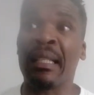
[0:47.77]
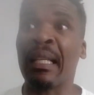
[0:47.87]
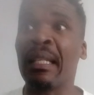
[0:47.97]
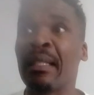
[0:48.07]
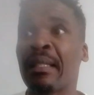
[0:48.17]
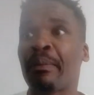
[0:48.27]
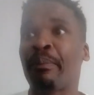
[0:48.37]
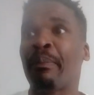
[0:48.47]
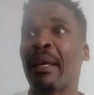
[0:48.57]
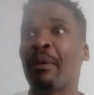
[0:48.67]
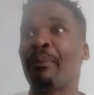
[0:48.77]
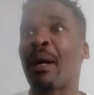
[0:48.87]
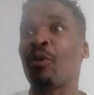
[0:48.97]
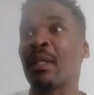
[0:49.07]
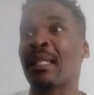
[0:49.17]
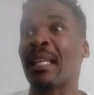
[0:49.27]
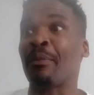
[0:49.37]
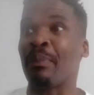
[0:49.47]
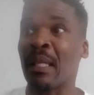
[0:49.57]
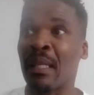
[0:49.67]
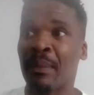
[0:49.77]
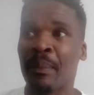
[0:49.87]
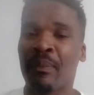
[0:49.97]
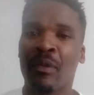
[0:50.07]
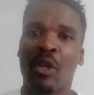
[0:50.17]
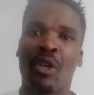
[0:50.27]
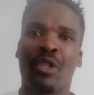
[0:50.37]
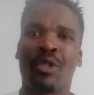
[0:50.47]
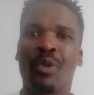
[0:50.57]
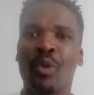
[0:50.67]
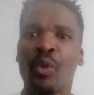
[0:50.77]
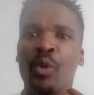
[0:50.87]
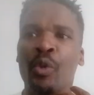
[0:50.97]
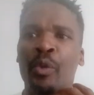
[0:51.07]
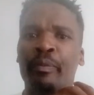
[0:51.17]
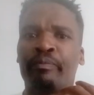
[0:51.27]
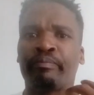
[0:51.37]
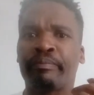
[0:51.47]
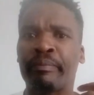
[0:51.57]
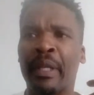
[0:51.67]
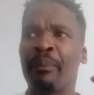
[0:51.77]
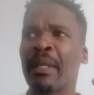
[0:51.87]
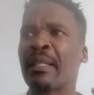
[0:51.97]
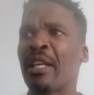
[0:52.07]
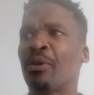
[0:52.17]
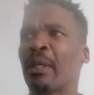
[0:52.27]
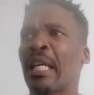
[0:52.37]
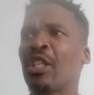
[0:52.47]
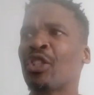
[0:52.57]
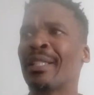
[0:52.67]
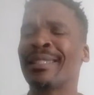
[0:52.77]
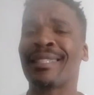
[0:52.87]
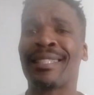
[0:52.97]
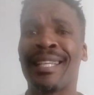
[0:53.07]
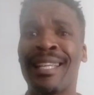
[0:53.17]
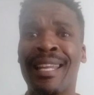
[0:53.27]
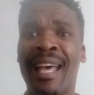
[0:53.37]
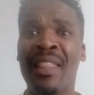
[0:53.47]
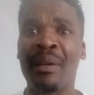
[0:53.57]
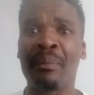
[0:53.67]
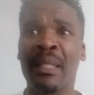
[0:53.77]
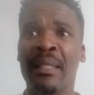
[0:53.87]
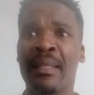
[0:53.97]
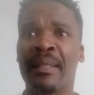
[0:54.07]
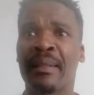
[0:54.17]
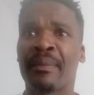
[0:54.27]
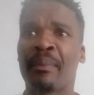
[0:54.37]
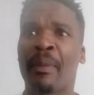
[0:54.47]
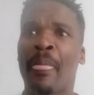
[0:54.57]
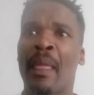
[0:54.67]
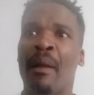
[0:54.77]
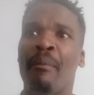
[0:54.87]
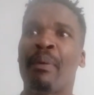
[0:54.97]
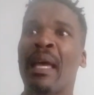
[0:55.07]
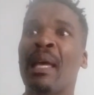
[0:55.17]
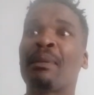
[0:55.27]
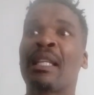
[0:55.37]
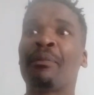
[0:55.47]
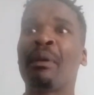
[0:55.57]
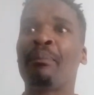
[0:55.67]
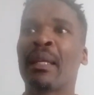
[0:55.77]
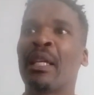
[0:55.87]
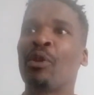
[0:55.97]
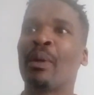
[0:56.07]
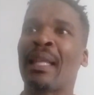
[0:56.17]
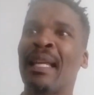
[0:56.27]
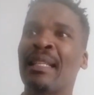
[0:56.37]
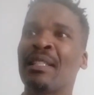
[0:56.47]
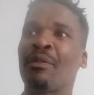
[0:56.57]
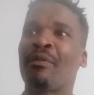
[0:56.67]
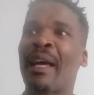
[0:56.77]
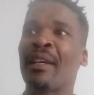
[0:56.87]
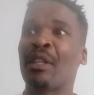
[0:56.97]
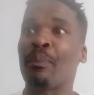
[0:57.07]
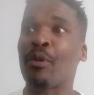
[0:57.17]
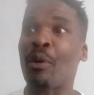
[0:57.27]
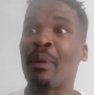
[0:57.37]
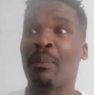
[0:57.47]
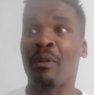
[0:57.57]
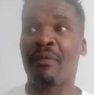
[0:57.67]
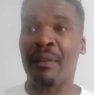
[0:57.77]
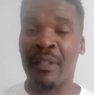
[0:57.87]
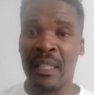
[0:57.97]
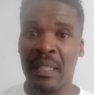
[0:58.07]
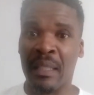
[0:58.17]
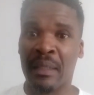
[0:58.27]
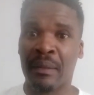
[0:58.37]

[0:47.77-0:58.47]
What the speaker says: erased by the powers that be through miseducation and other means. Perhaps let me begin with identifying the problem of Africa.